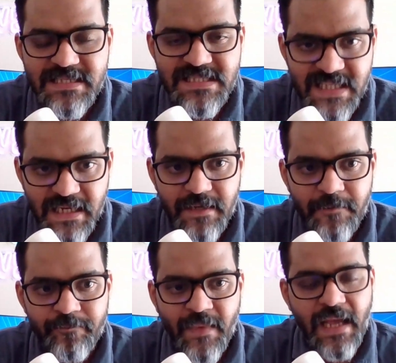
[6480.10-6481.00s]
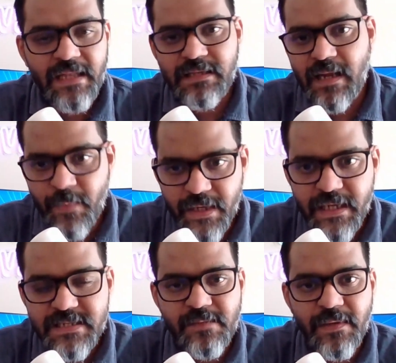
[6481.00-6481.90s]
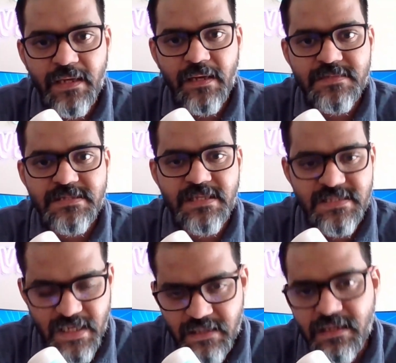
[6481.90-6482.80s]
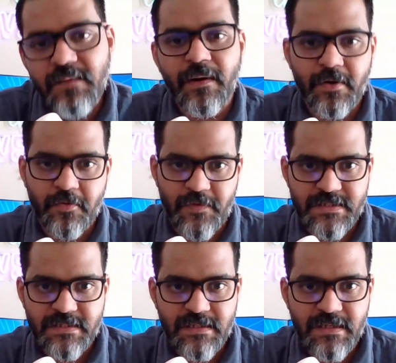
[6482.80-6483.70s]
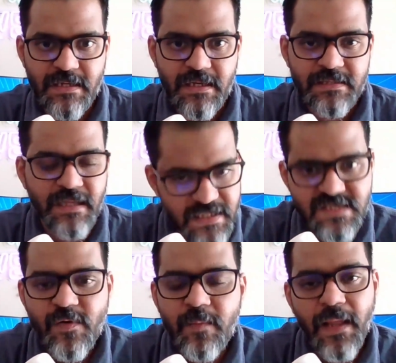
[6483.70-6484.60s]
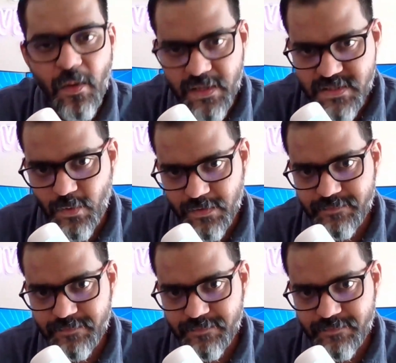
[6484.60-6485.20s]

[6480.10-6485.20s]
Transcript: really sick and communication becomes the central part of it the rest will play on its